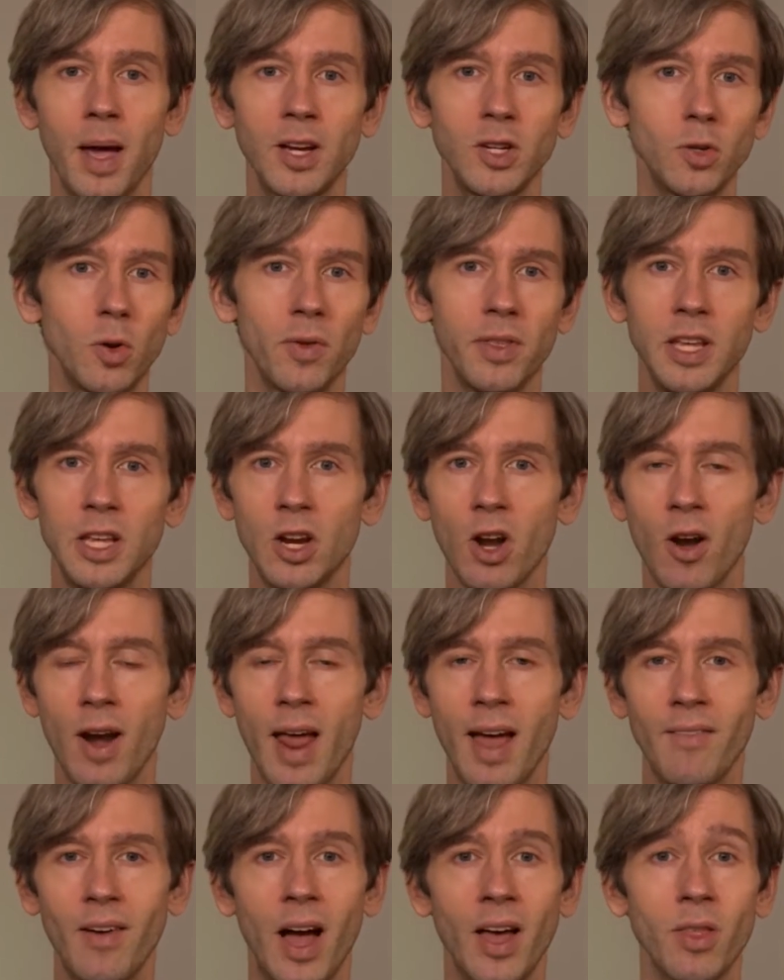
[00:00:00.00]
make sure that you don't
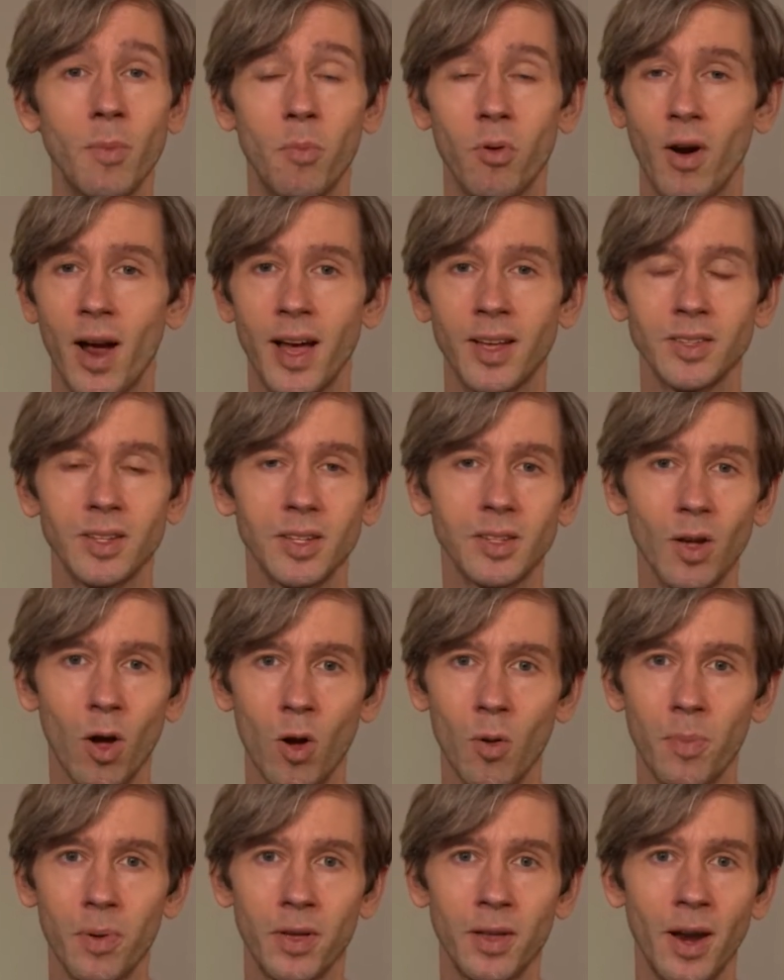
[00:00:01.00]
have other browsers
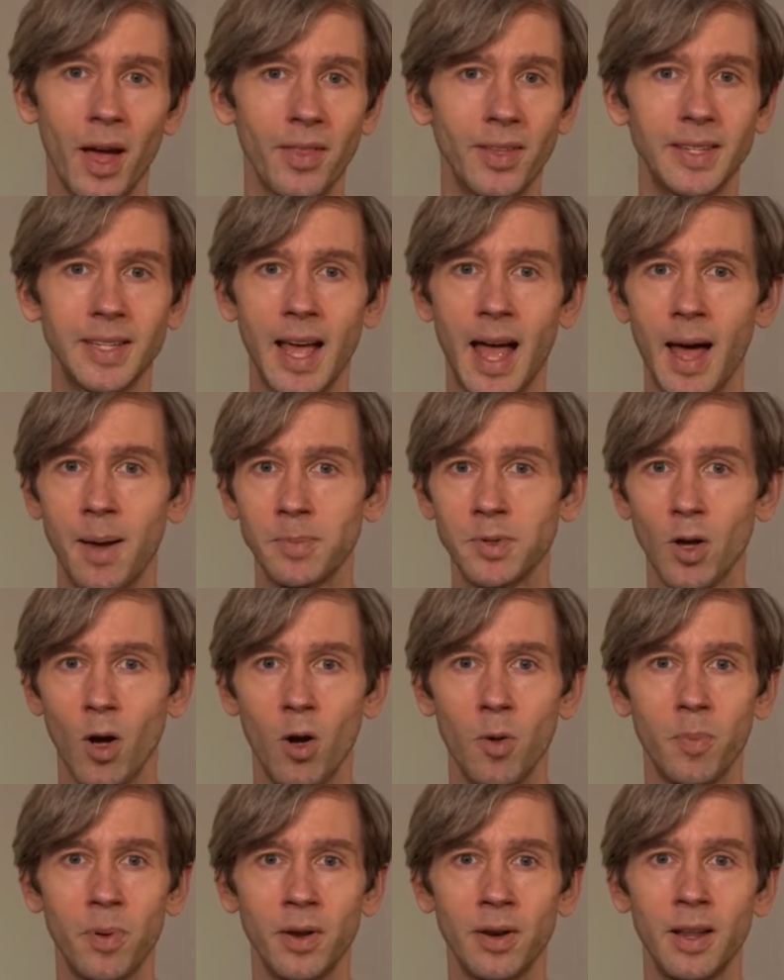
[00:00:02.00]
open, other tabs
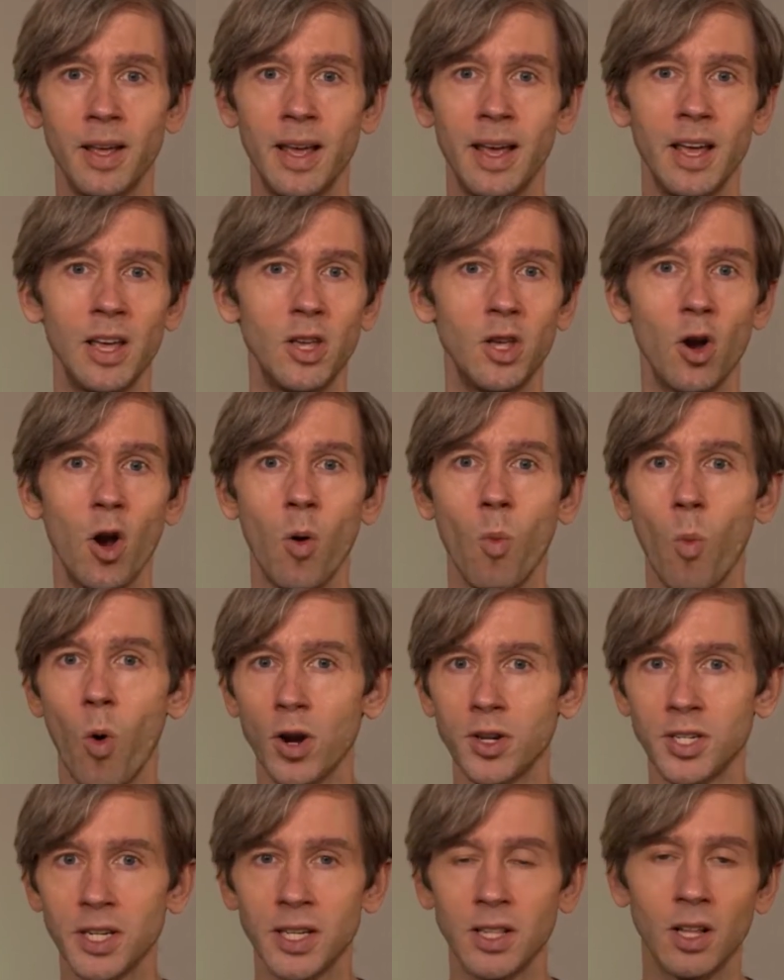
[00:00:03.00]
open. You're not
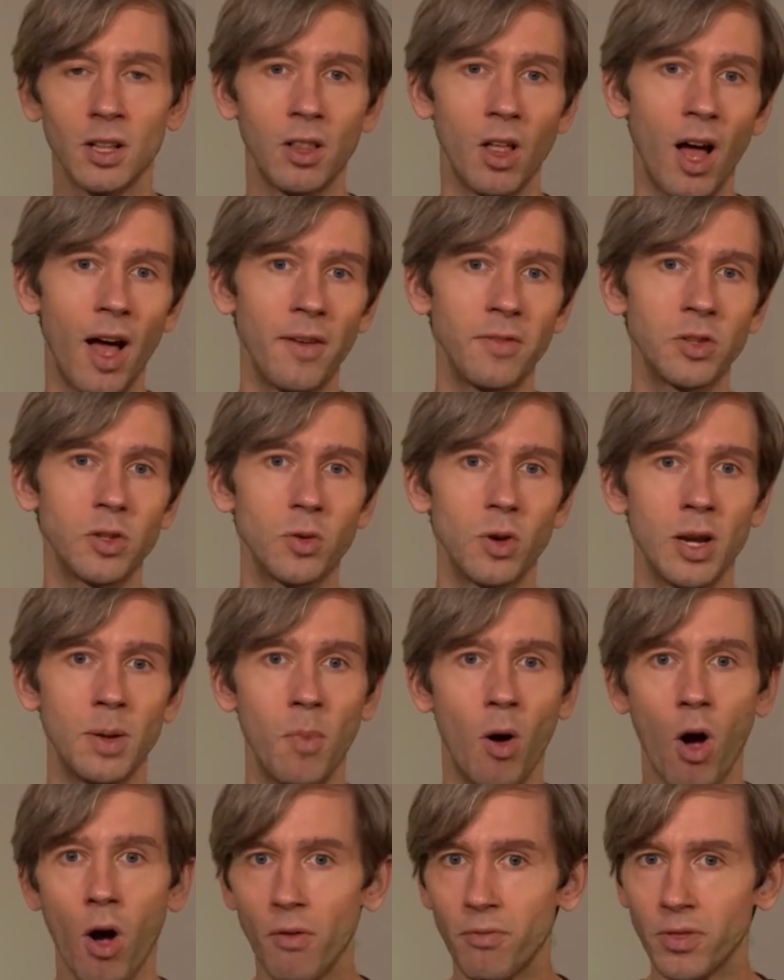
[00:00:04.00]
watching the live
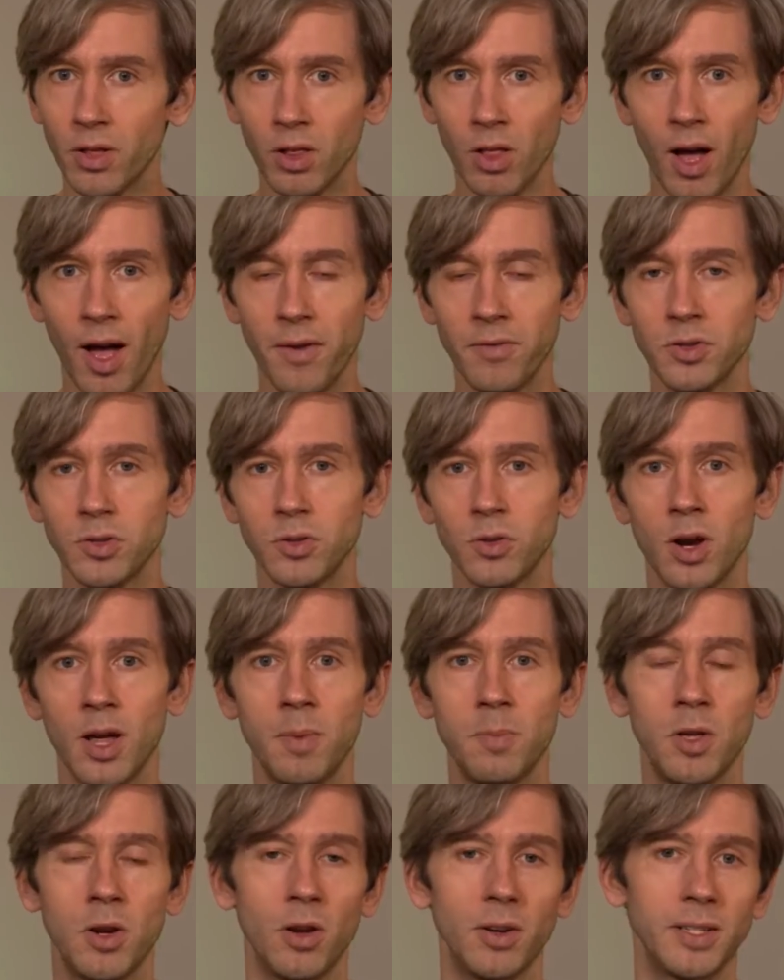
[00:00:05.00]
stream of the live
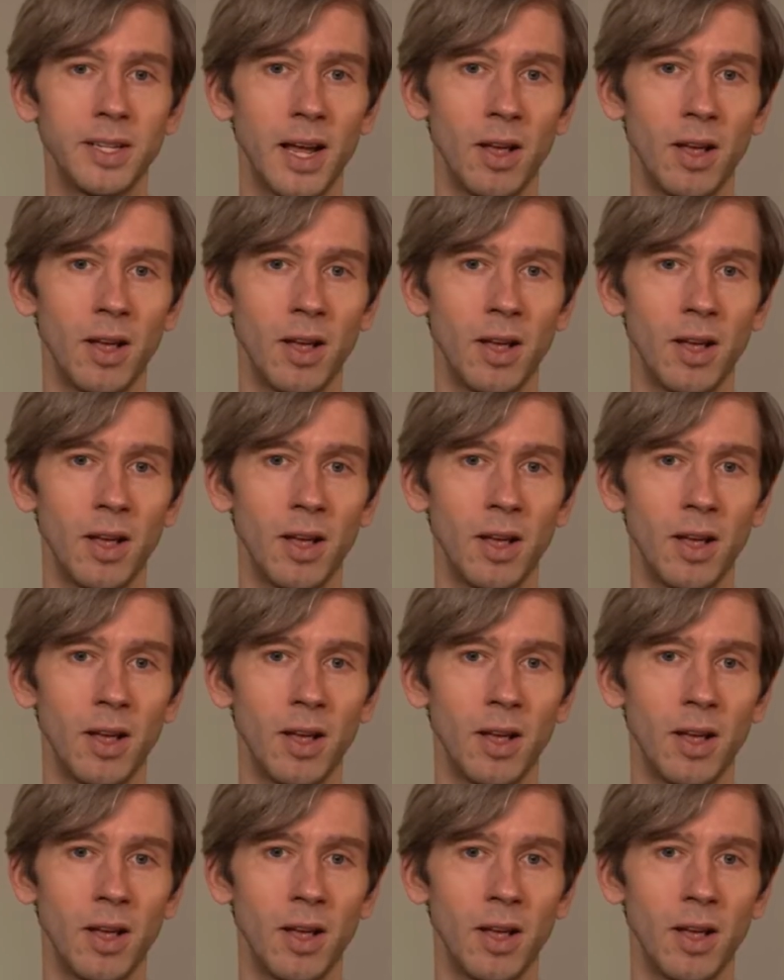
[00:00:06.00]
stream. You're not